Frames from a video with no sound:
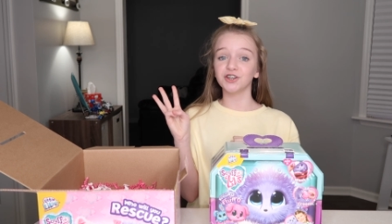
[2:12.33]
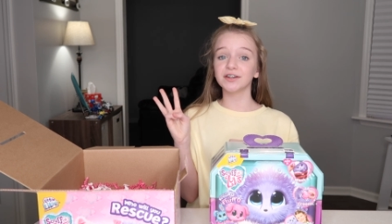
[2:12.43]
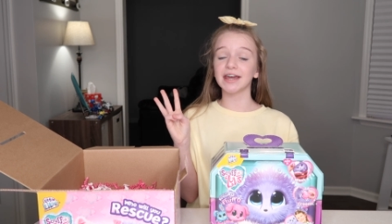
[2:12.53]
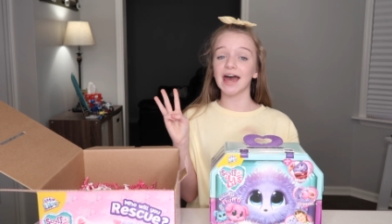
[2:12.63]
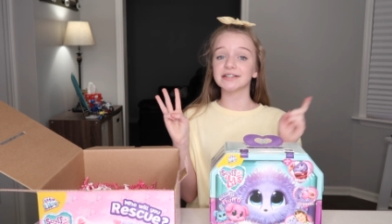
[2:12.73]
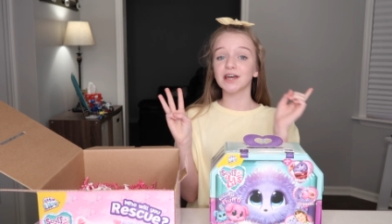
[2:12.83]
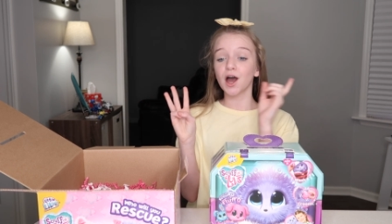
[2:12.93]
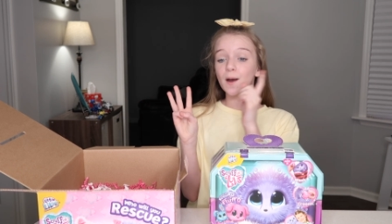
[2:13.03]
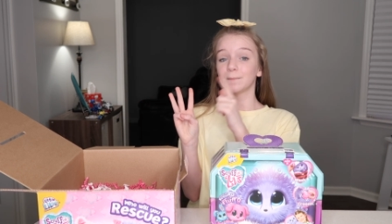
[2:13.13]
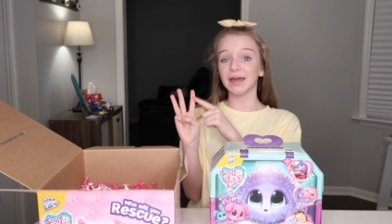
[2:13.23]
You can get
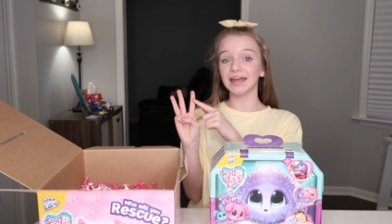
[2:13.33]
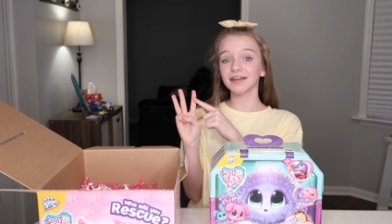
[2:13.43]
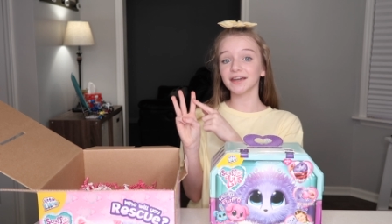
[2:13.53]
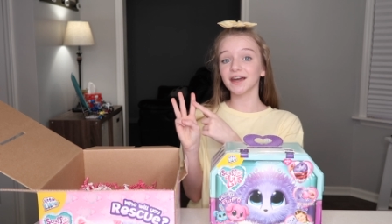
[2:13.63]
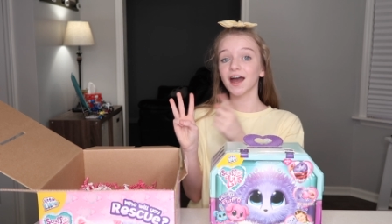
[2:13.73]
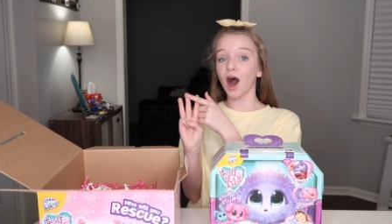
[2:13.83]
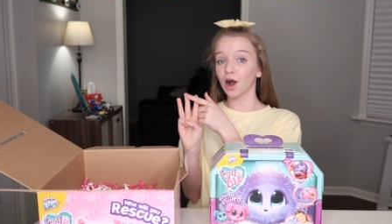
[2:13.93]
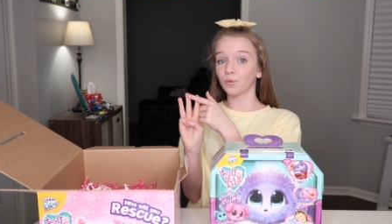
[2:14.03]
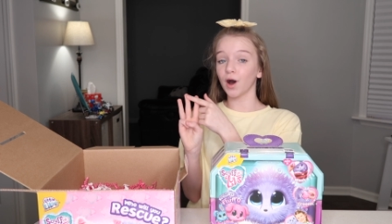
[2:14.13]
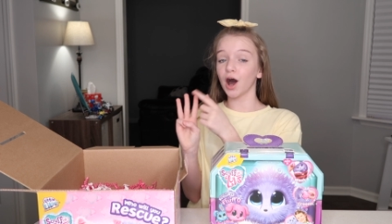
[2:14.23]
pink,
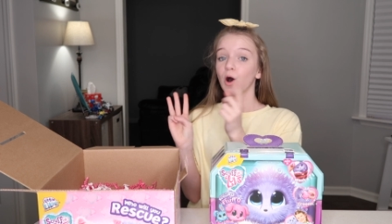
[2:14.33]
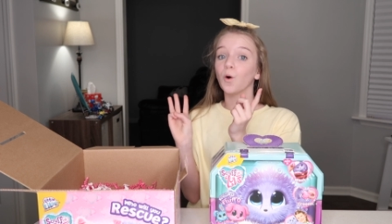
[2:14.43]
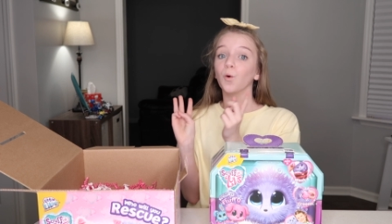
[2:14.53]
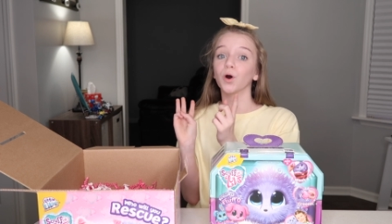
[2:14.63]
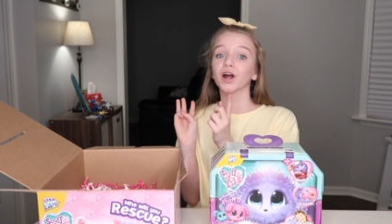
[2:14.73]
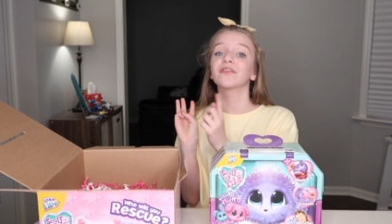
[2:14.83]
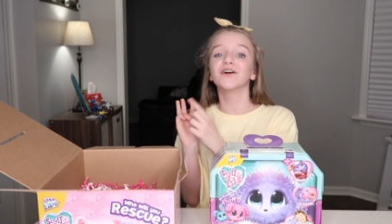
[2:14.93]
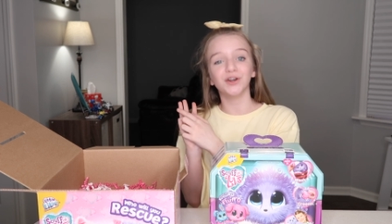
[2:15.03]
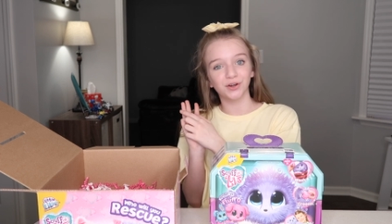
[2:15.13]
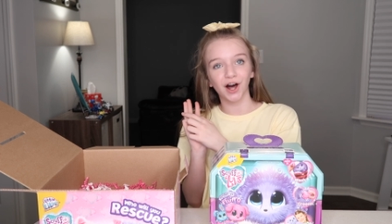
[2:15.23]
aqua, or
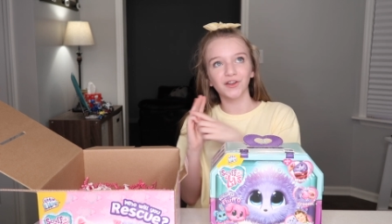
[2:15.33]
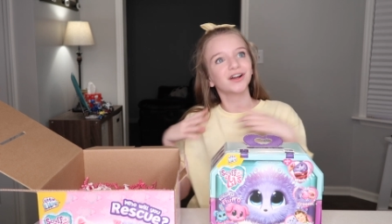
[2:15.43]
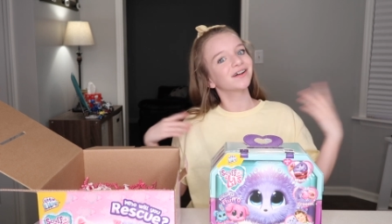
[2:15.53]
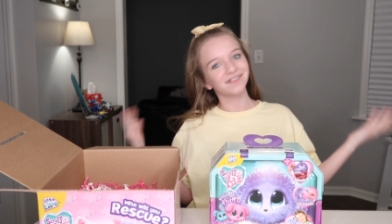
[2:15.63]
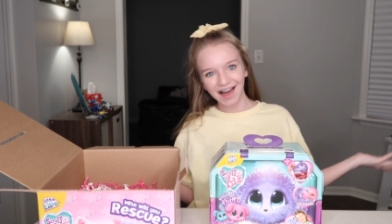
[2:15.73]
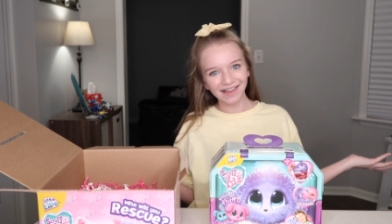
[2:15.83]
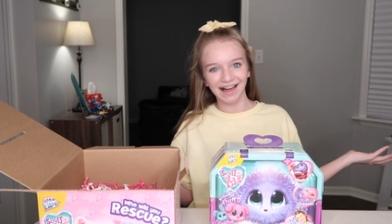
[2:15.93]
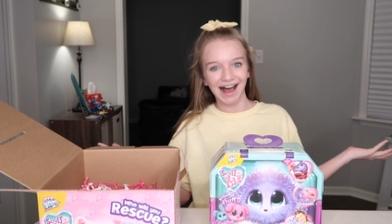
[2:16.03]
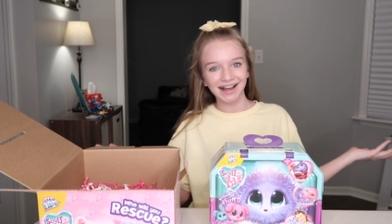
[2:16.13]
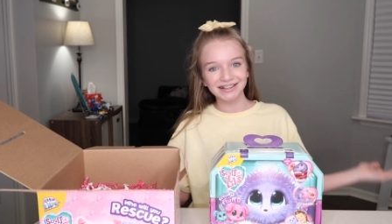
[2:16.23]
the new color,
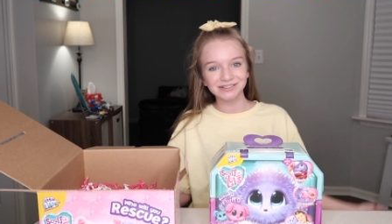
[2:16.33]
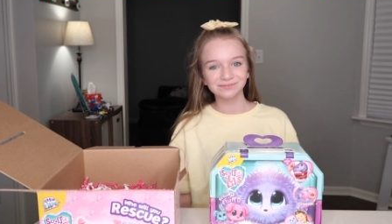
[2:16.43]
lilac.